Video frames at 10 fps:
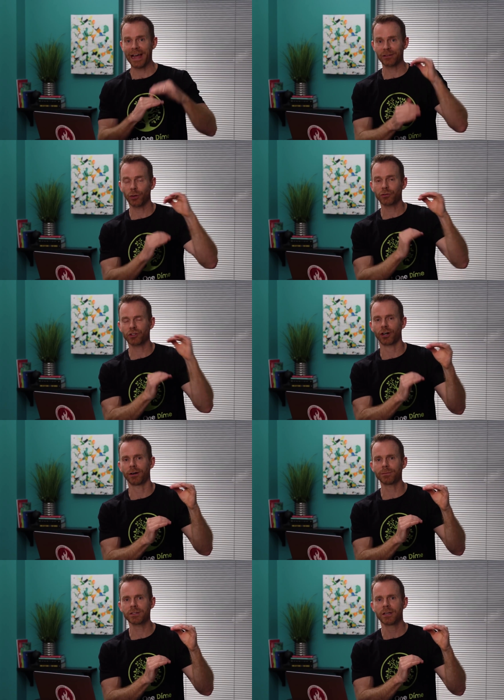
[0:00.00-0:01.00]
those
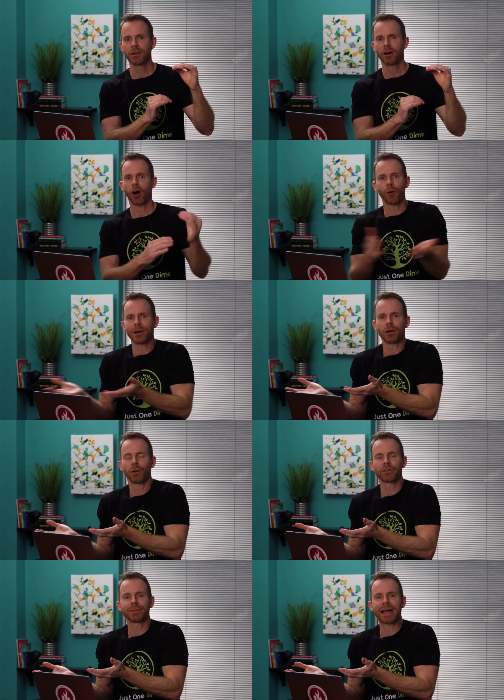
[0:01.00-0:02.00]
terms already
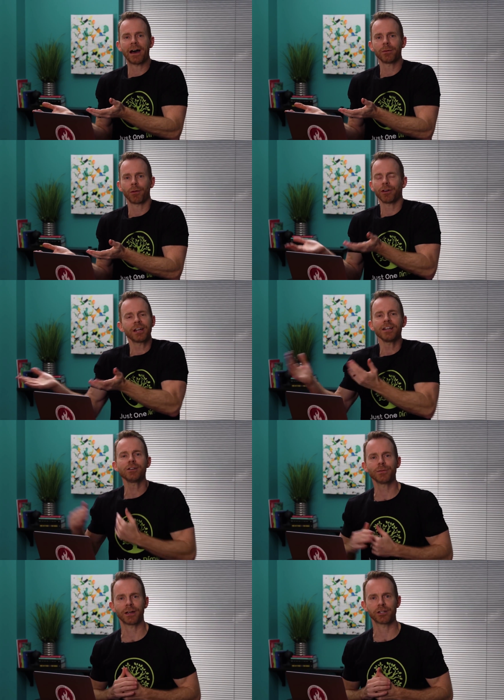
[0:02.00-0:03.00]
holds them accountable. They're going to
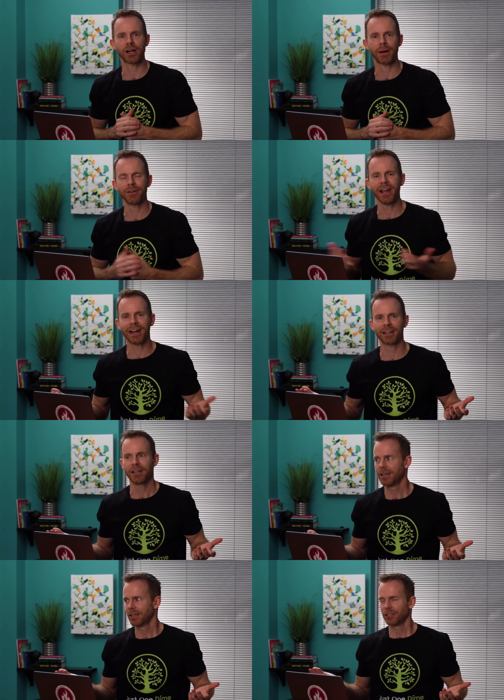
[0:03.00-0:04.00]
do a good job. They're not going
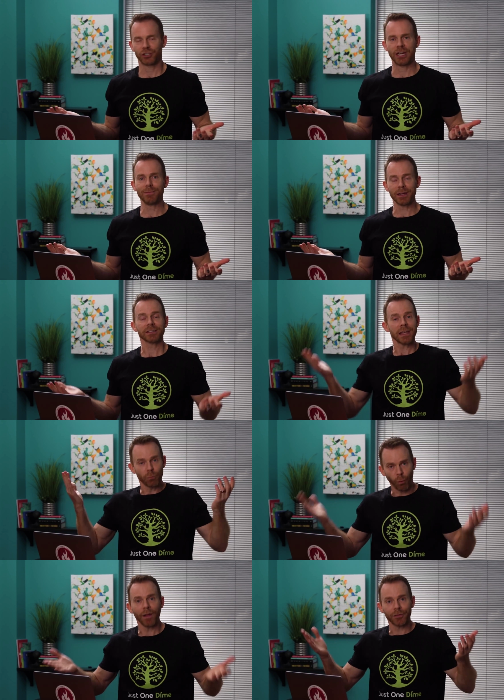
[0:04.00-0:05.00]
to cheat because they
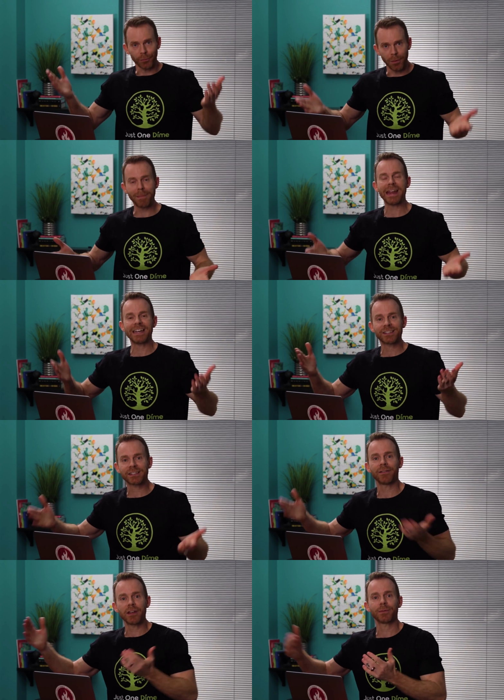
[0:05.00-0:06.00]
want the remaining
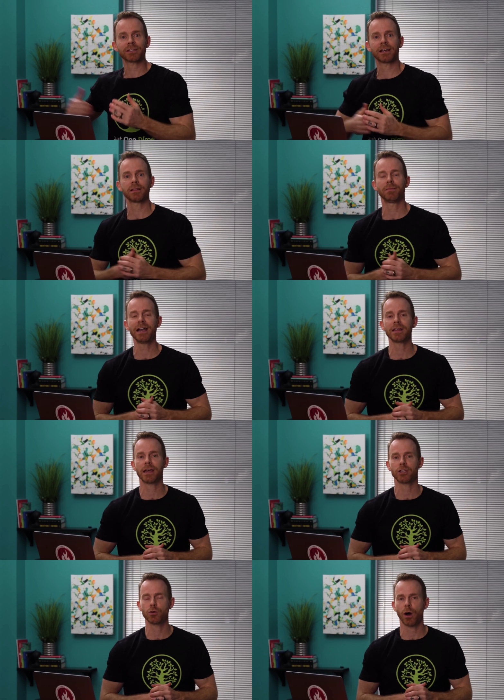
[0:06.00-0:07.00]
70% of the money
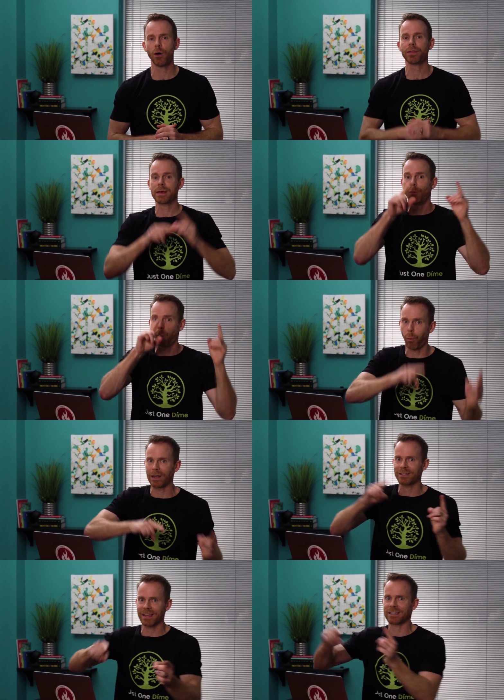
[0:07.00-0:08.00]
that you owe them
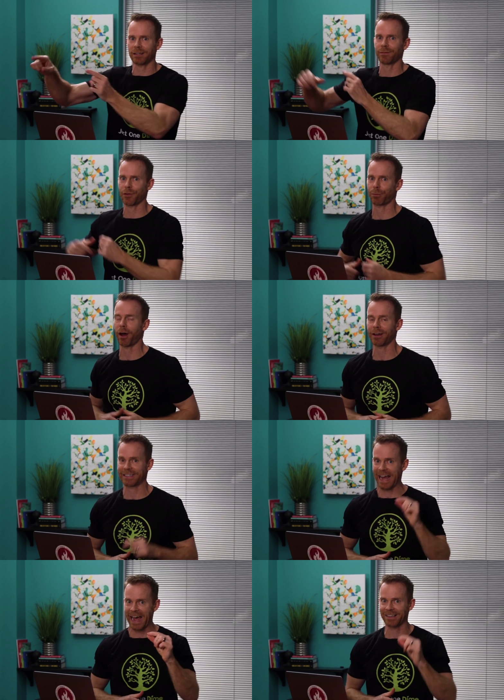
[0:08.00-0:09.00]
once they deliver the
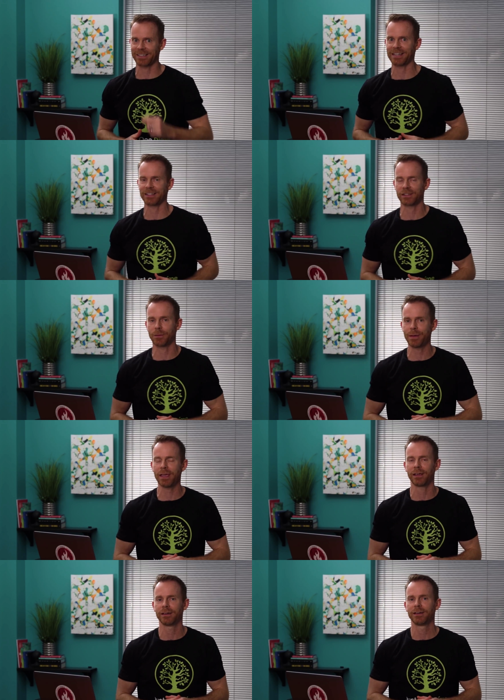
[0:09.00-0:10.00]
product as it needs to
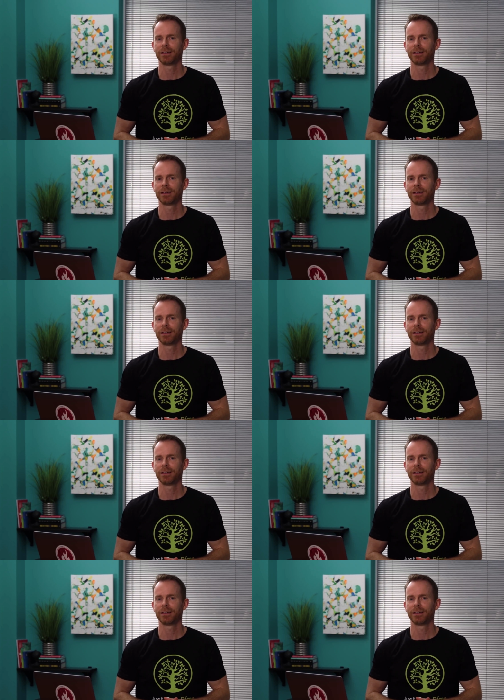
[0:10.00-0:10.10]
be.